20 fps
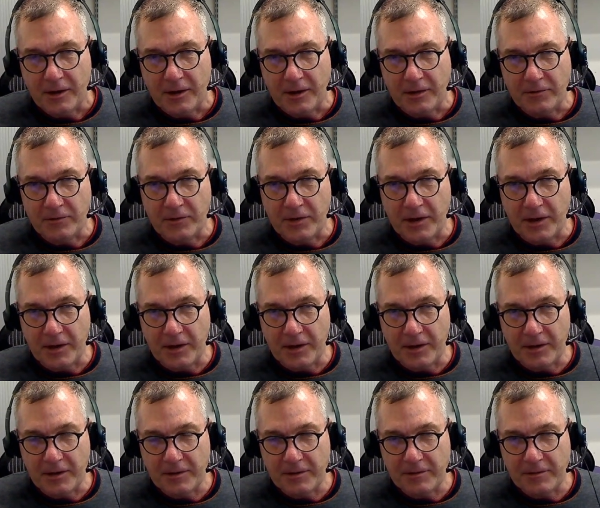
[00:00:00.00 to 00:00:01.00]
And
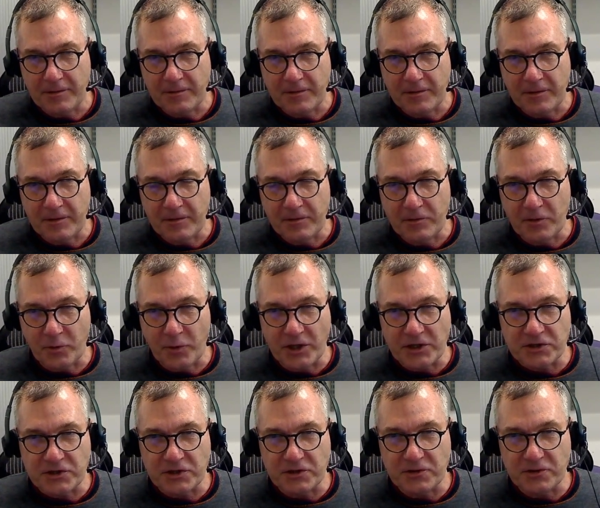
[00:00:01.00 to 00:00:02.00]
the
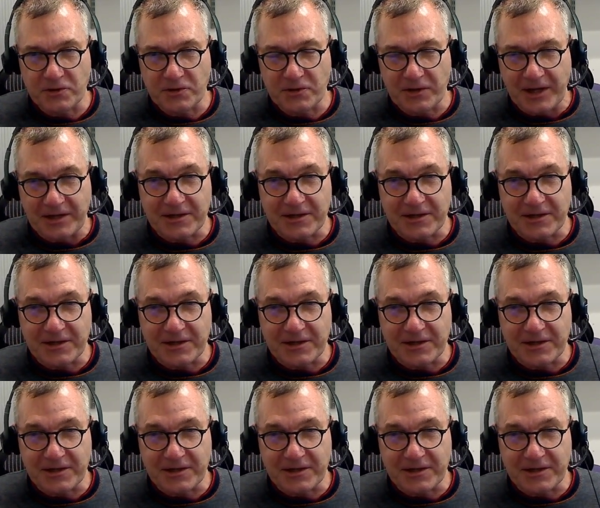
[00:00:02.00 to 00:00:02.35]
question